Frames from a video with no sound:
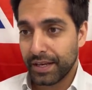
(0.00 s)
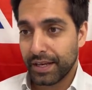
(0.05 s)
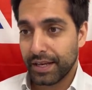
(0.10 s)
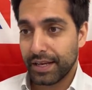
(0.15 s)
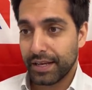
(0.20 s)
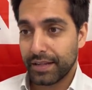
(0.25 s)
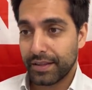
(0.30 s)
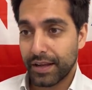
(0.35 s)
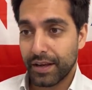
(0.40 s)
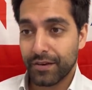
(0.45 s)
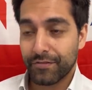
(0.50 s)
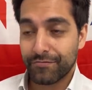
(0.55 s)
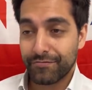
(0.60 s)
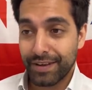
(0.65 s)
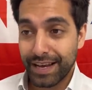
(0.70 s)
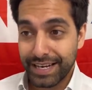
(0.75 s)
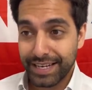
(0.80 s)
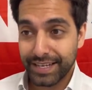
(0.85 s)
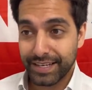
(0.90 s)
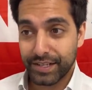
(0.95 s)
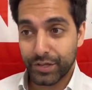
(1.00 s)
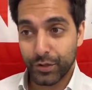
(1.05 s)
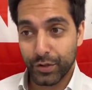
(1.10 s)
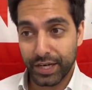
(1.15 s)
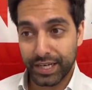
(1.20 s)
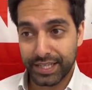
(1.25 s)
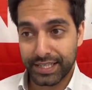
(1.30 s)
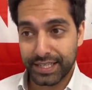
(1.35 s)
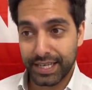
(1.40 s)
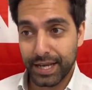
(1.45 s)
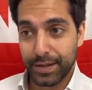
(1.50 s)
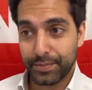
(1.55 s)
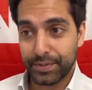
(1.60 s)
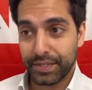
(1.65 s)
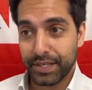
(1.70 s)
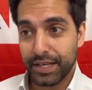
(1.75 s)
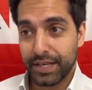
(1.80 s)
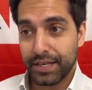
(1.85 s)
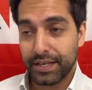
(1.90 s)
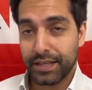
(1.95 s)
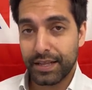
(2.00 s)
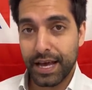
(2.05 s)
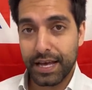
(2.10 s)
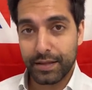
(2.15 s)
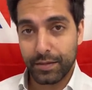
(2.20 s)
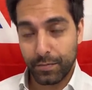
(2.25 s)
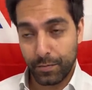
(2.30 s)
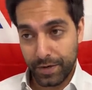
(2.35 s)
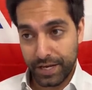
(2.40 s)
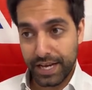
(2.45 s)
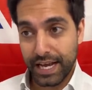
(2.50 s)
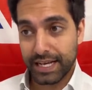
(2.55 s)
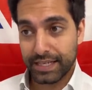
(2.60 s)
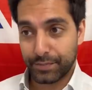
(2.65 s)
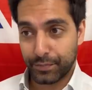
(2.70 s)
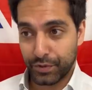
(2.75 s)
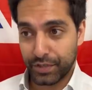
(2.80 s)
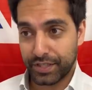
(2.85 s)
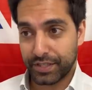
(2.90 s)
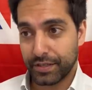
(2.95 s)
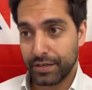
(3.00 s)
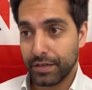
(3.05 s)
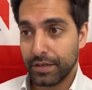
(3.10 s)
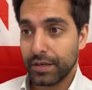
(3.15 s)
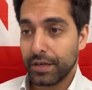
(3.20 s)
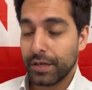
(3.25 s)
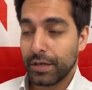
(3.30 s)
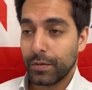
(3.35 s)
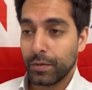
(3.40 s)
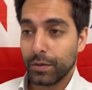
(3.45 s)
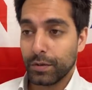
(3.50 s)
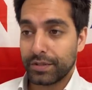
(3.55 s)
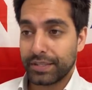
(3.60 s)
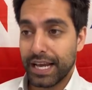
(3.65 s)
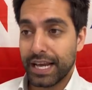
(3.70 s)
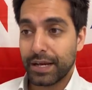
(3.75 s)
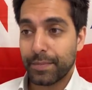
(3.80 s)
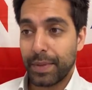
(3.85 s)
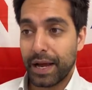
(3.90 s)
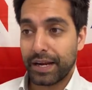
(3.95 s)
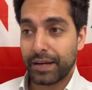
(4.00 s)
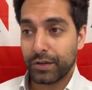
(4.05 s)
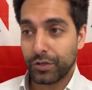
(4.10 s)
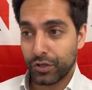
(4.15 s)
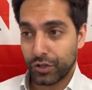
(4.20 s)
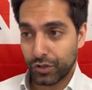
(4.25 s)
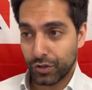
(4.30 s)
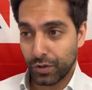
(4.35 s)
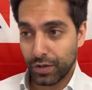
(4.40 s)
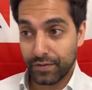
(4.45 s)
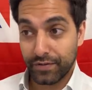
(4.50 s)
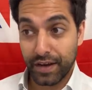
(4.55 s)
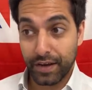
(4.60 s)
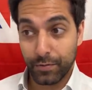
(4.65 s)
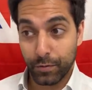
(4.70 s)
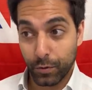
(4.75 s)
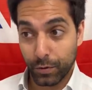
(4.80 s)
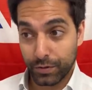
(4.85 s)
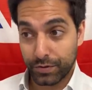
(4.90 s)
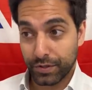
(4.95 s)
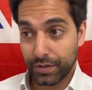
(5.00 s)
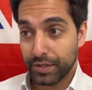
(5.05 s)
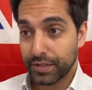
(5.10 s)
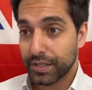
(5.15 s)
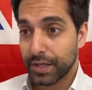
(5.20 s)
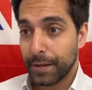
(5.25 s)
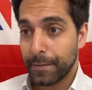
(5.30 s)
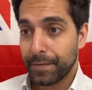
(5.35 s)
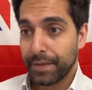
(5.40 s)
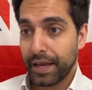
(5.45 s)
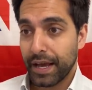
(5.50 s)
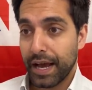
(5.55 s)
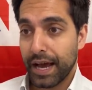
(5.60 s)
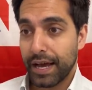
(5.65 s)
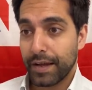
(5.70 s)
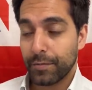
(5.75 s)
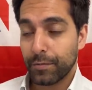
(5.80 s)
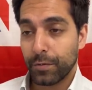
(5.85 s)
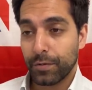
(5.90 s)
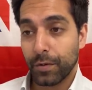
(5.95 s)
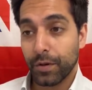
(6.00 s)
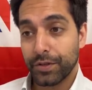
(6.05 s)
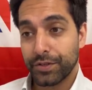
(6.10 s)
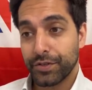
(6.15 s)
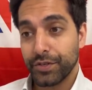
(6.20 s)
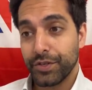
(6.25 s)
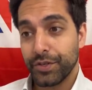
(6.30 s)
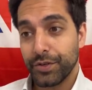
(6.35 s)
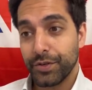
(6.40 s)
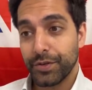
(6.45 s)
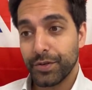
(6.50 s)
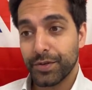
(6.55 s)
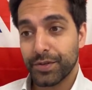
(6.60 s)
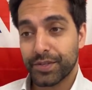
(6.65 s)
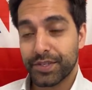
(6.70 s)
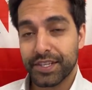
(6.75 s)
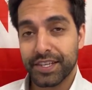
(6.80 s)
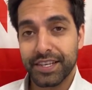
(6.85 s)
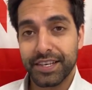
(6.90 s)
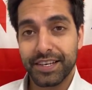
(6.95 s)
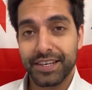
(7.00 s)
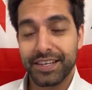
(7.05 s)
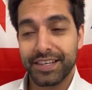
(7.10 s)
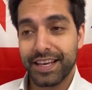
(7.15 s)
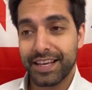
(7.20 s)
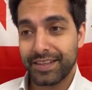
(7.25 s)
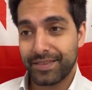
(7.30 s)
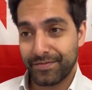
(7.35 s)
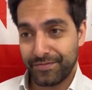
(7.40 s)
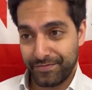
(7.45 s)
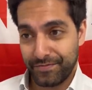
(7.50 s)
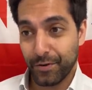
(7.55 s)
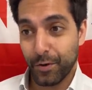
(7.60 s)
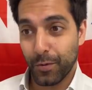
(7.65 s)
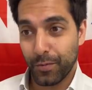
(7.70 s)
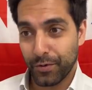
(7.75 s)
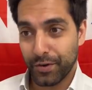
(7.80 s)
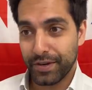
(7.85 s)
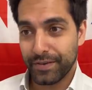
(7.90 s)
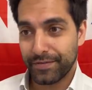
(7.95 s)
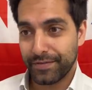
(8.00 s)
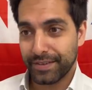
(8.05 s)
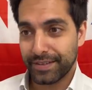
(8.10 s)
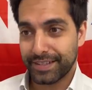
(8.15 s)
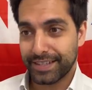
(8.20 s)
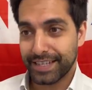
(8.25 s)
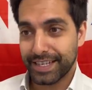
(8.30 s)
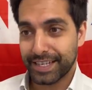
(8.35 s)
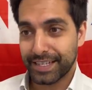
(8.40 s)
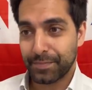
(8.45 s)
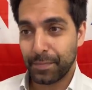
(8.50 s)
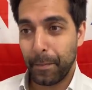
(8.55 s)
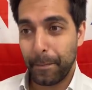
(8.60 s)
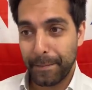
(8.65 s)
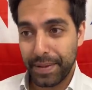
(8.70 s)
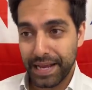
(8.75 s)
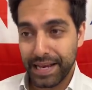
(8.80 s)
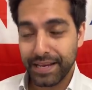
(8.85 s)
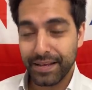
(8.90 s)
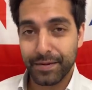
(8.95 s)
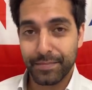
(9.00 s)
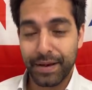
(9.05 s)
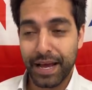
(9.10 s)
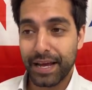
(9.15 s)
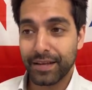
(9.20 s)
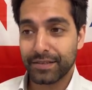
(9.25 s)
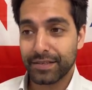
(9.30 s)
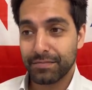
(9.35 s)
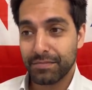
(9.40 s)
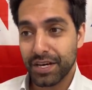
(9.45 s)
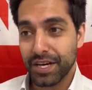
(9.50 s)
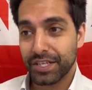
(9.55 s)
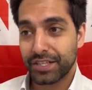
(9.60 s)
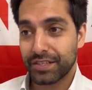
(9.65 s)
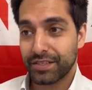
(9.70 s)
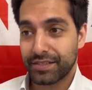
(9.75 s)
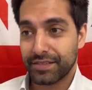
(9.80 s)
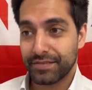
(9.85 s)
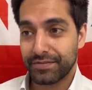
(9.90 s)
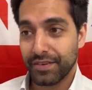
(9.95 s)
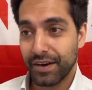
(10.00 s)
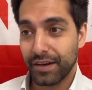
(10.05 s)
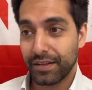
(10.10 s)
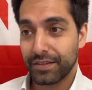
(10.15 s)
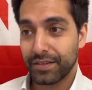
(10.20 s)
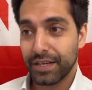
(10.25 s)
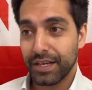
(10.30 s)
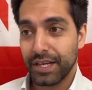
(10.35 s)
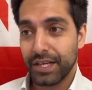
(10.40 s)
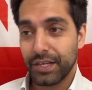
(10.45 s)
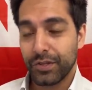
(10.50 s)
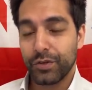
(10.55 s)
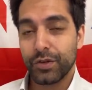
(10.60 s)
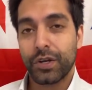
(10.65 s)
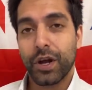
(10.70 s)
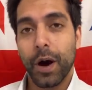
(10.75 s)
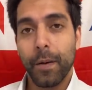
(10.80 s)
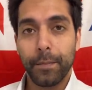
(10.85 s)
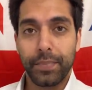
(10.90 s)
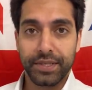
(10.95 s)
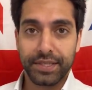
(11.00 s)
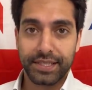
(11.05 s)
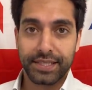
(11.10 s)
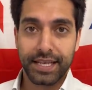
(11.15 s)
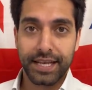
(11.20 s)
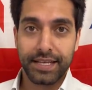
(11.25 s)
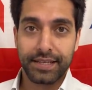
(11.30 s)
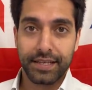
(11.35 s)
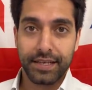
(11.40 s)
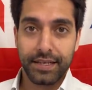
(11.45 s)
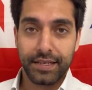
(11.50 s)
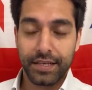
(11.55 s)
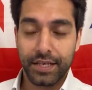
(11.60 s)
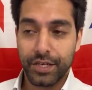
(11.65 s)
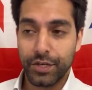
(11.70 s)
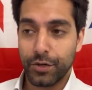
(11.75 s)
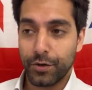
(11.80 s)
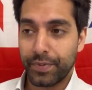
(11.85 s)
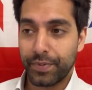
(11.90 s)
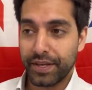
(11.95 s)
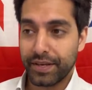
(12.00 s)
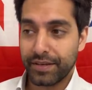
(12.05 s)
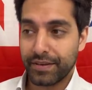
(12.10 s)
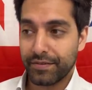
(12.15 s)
They are ready to accept that we as Britain will take back control of our waters and want to use the £4.6 billion emergency fund to compensate the European